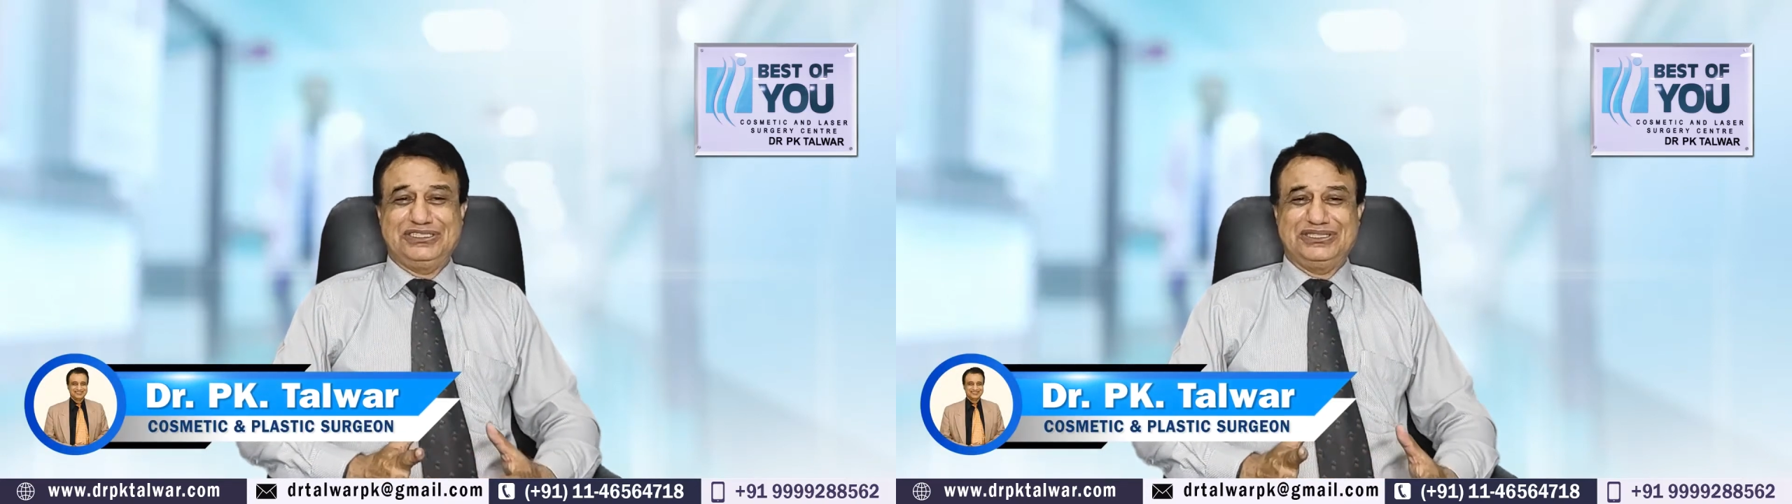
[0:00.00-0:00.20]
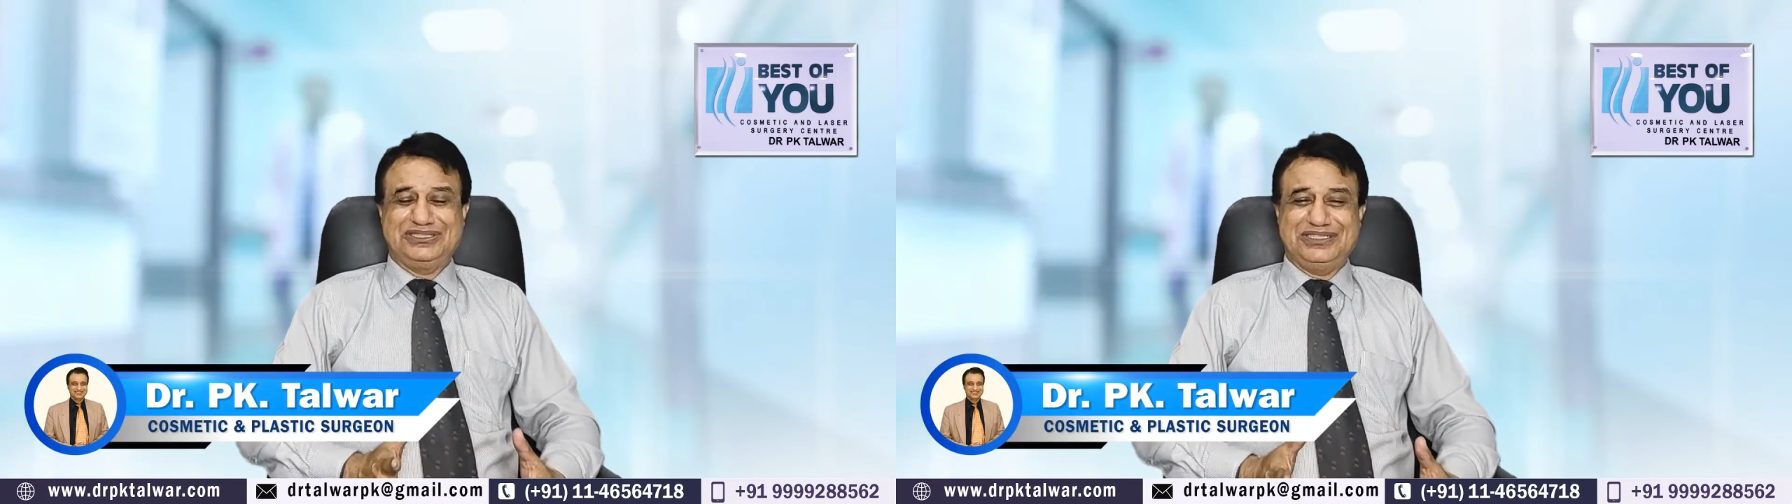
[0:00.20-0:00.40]

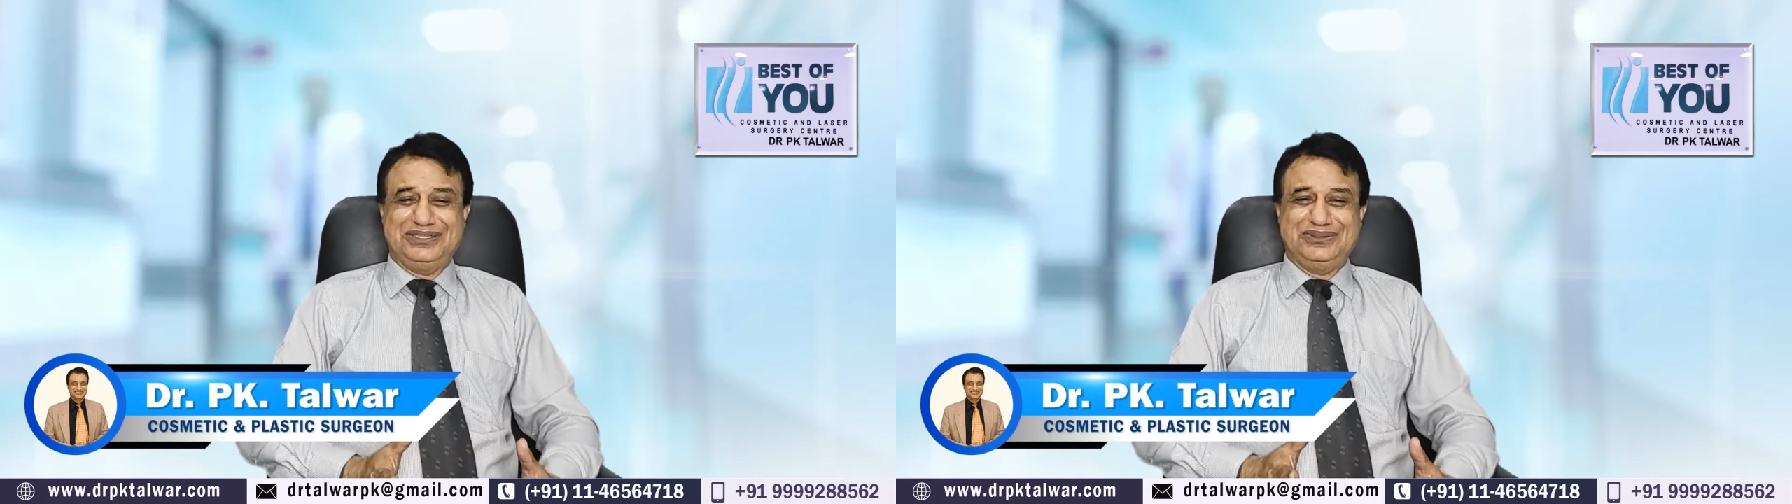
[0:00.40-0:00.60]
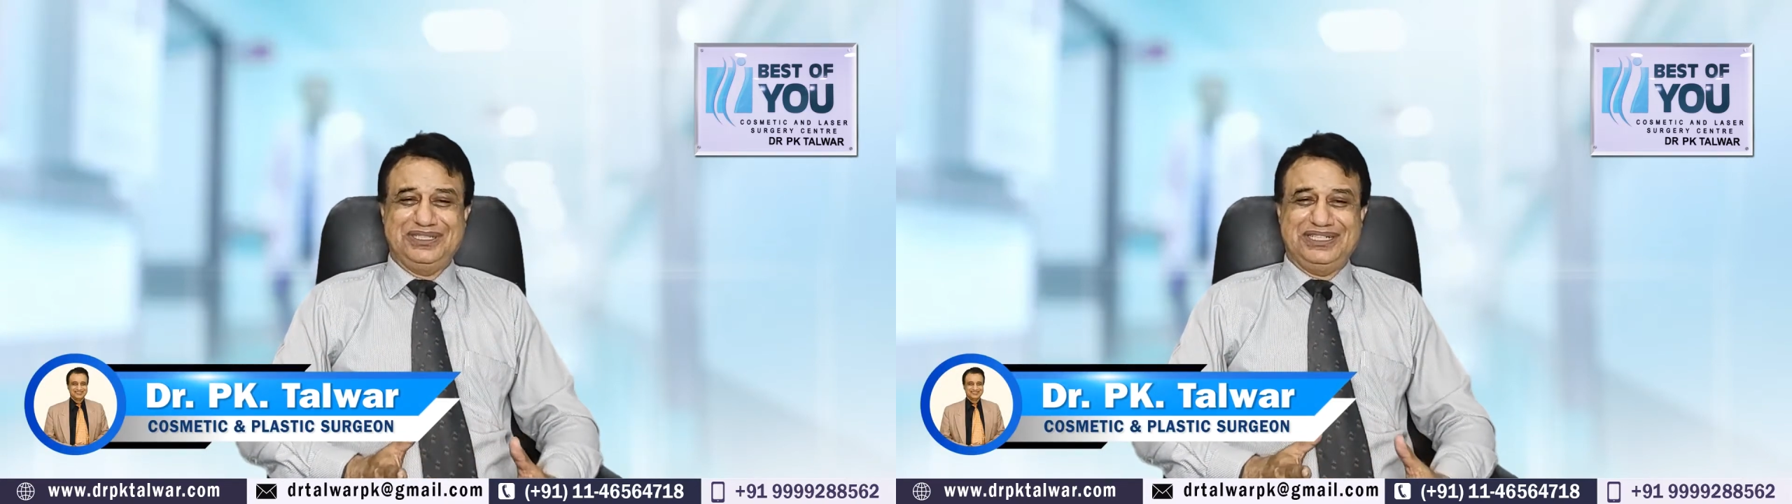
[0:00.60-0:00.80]
surgeon,
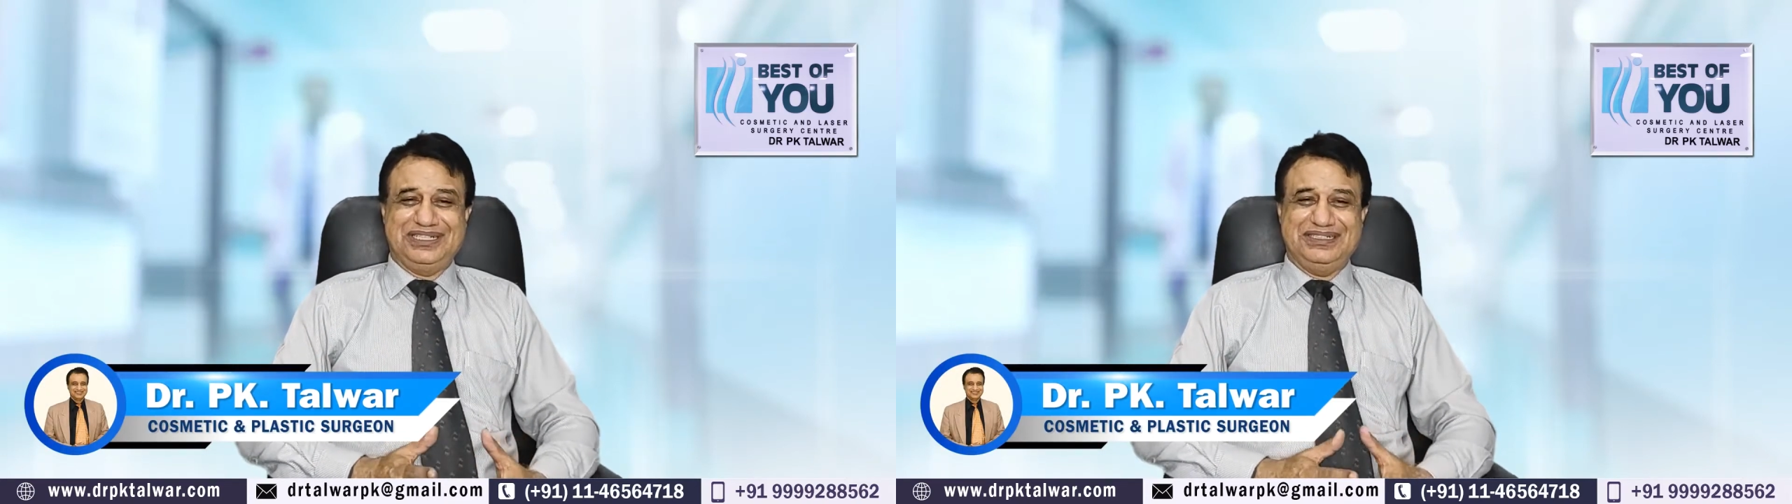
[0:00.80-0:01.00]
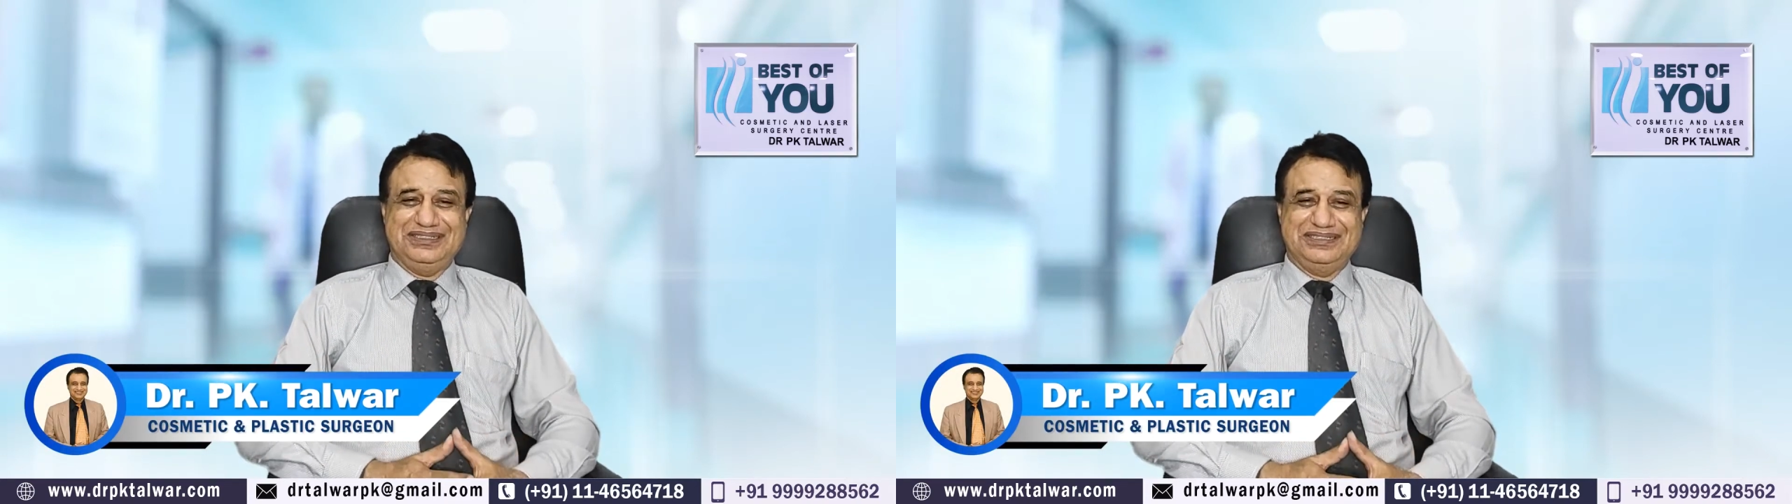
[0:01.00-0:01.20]
New
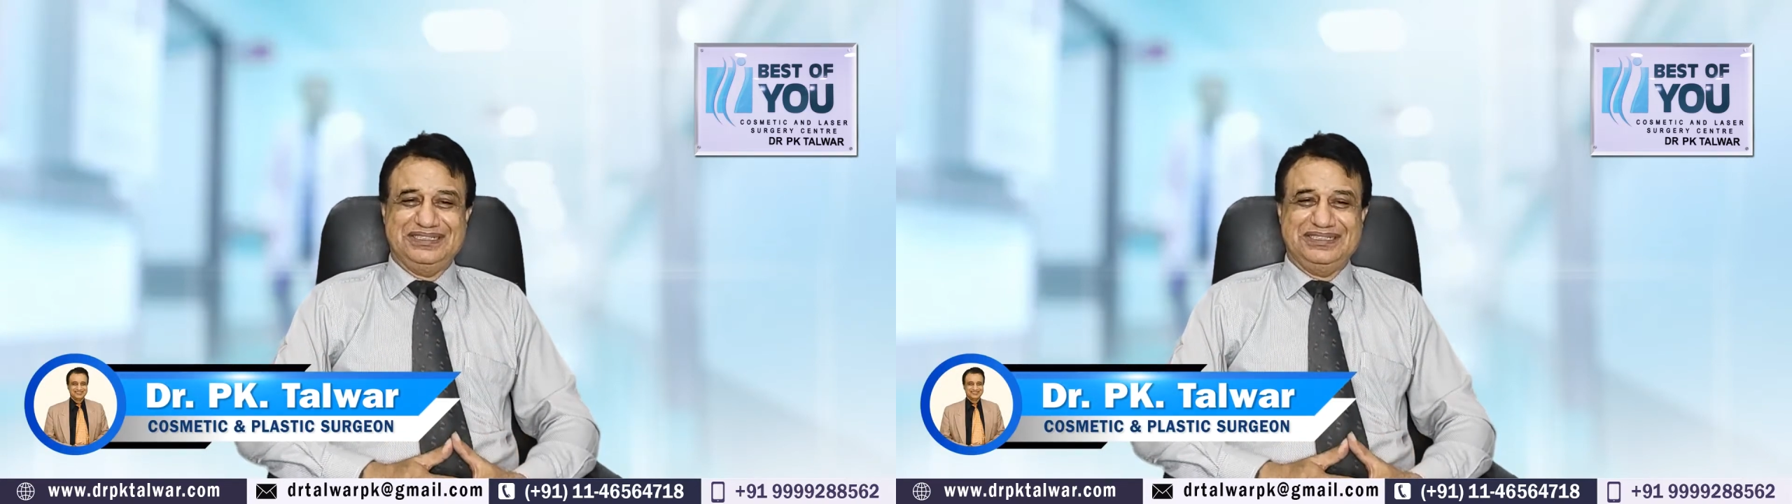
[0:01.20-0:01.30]
Delhi,